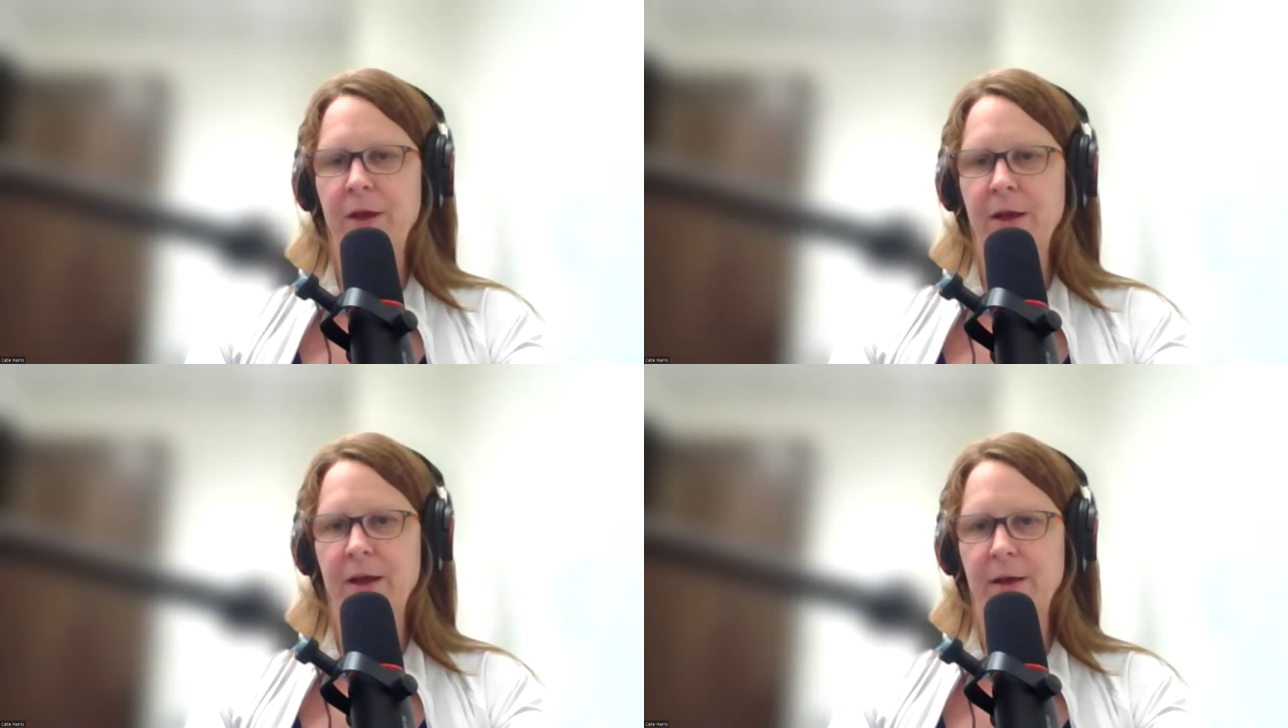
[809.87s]

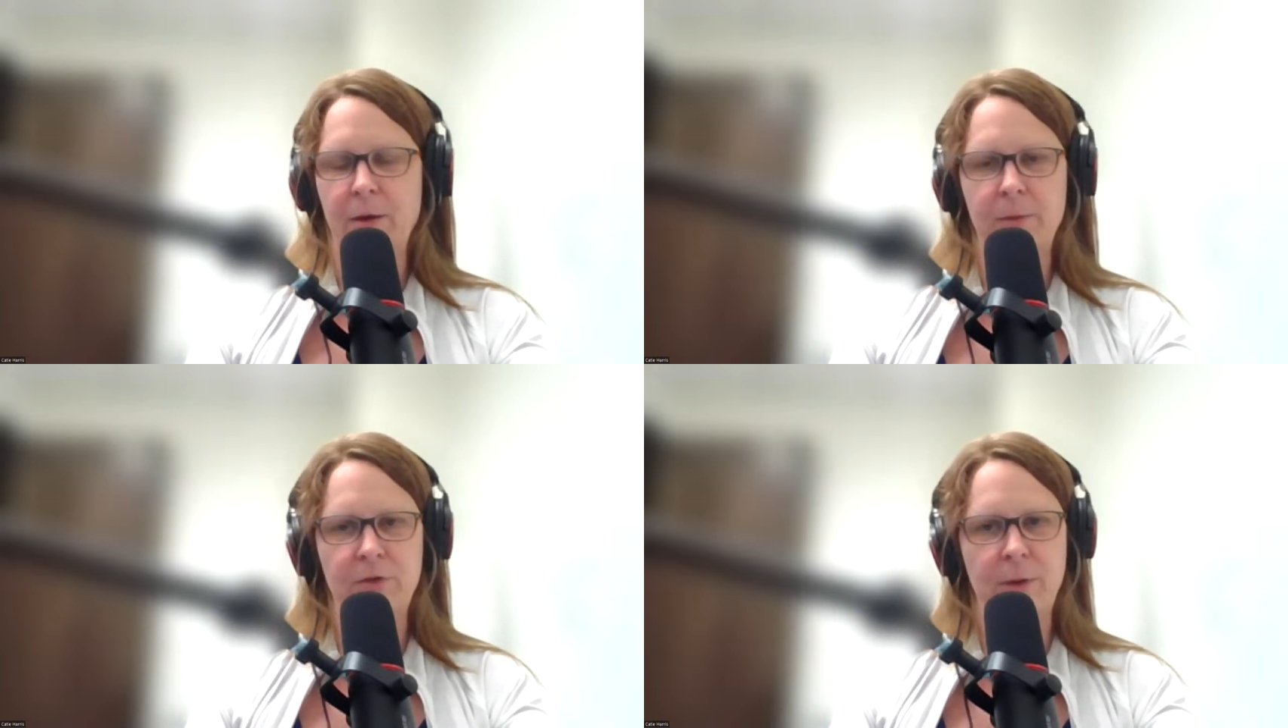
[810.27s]

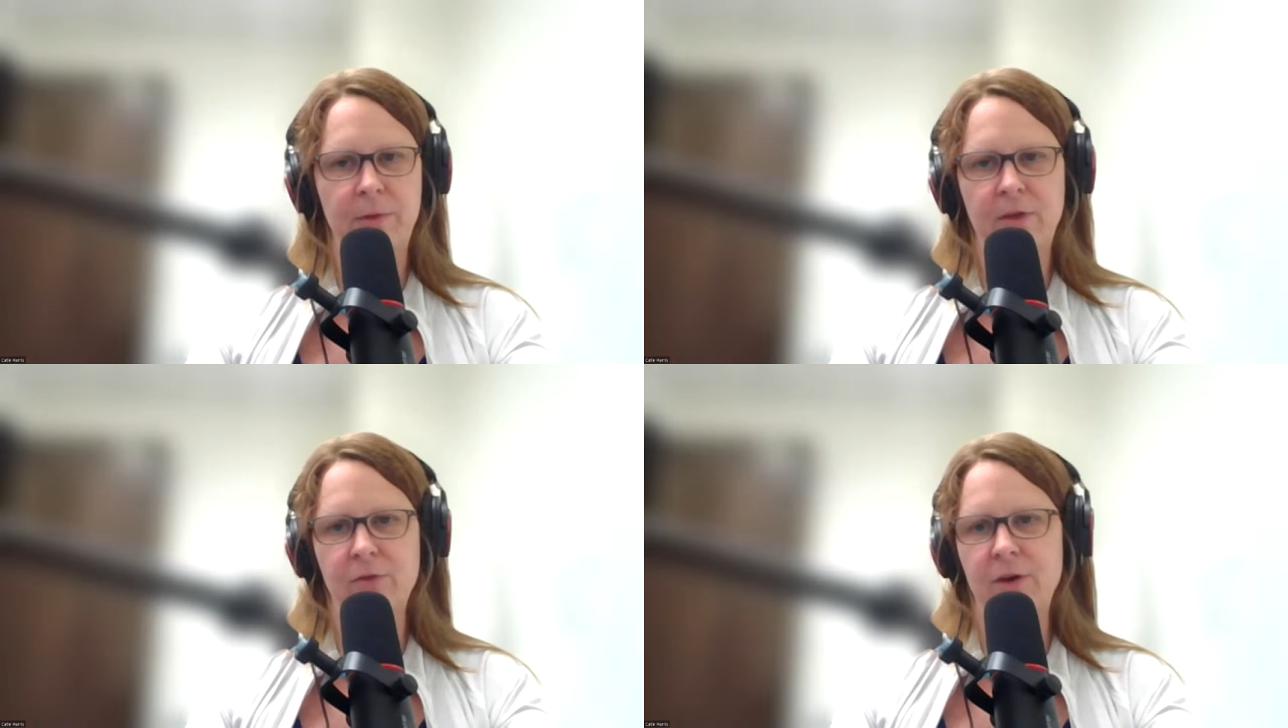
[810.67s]
I'll be
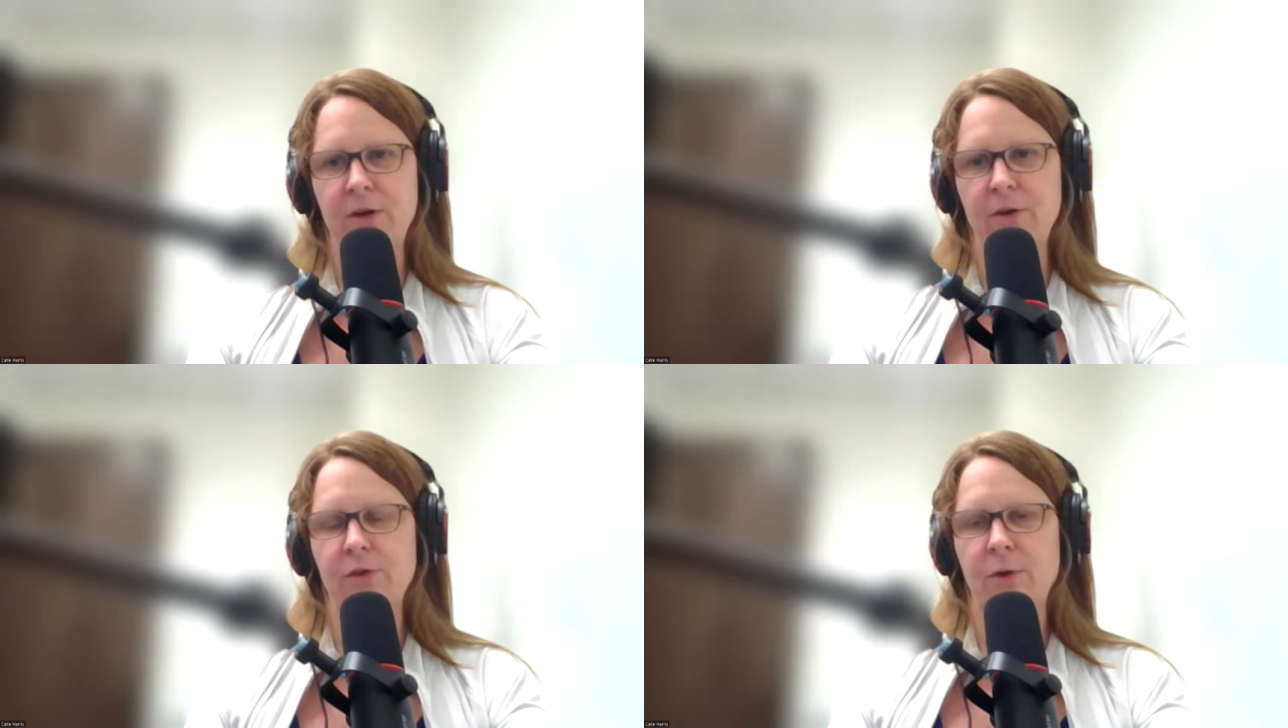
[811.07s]
dropping these
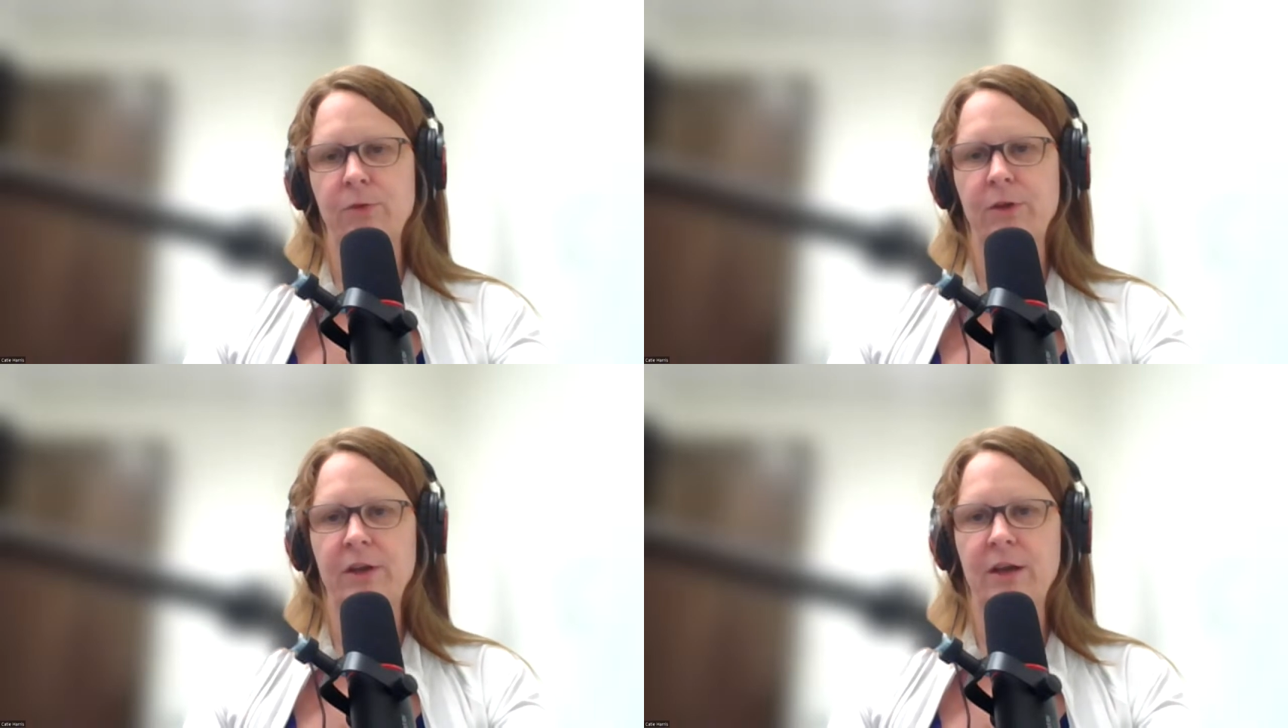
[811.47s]
videos
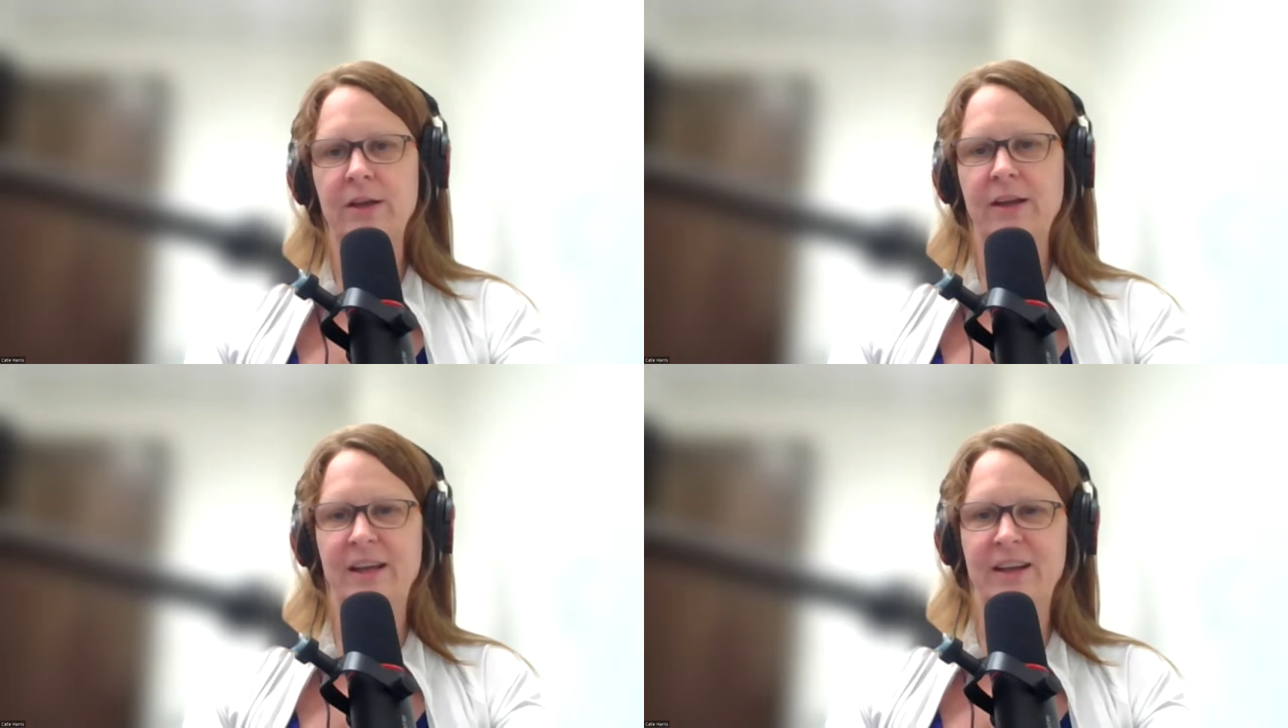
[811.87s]
hopefully
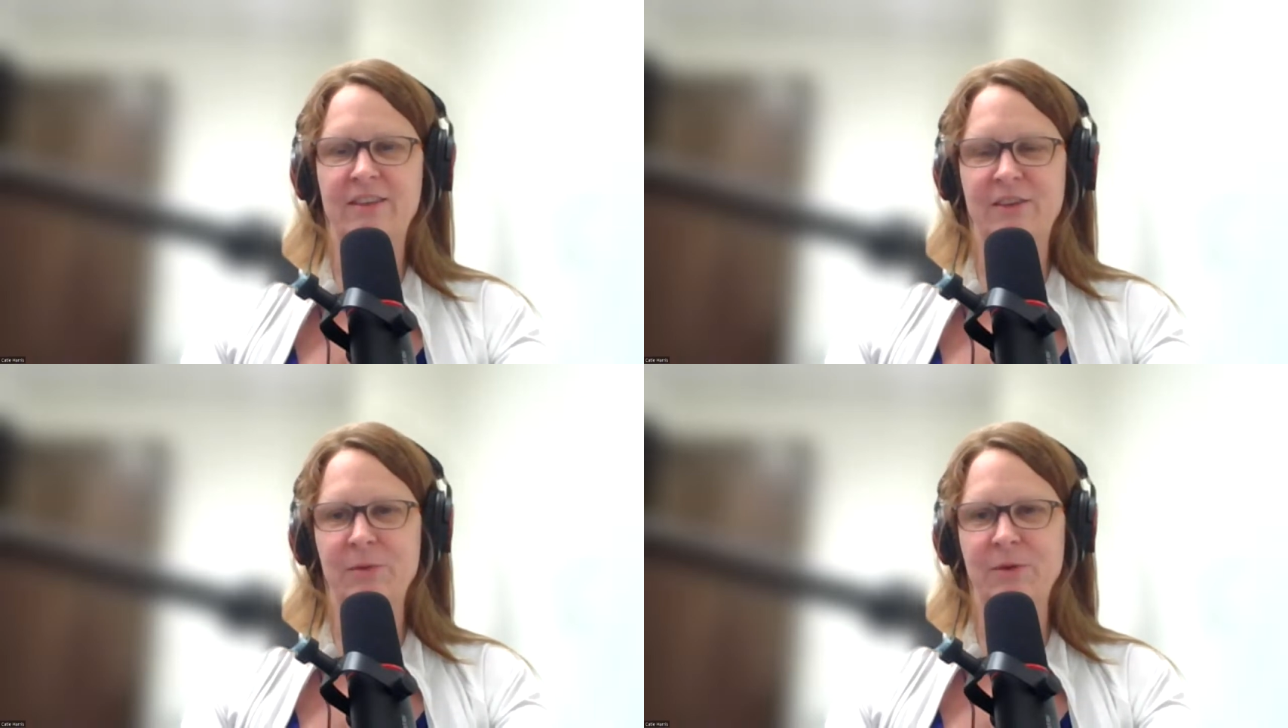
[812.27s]

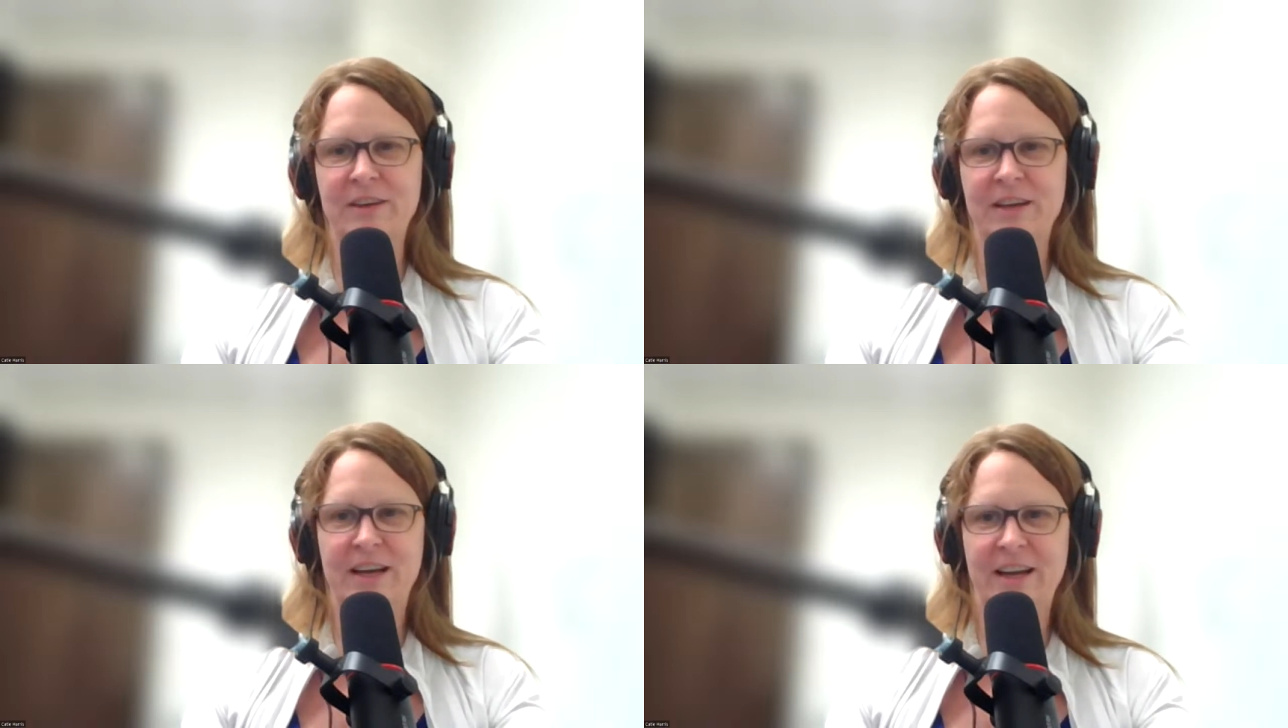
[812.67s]
until we're
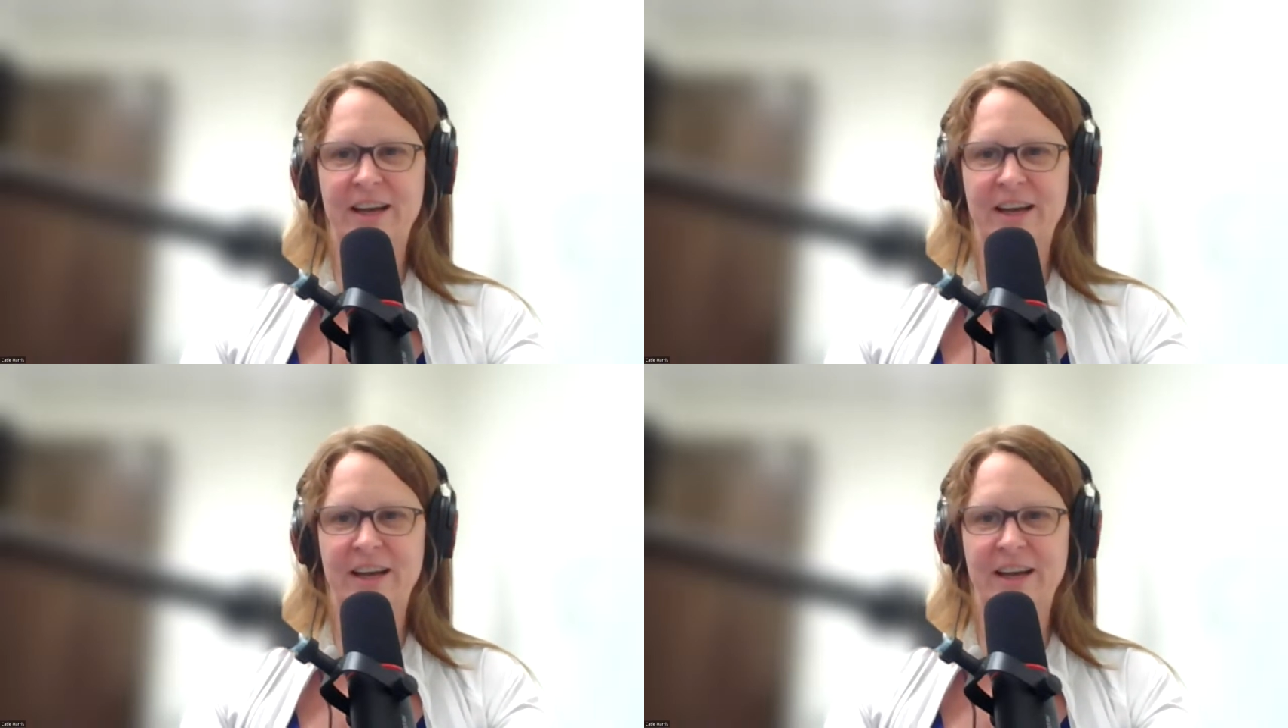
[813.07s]
done.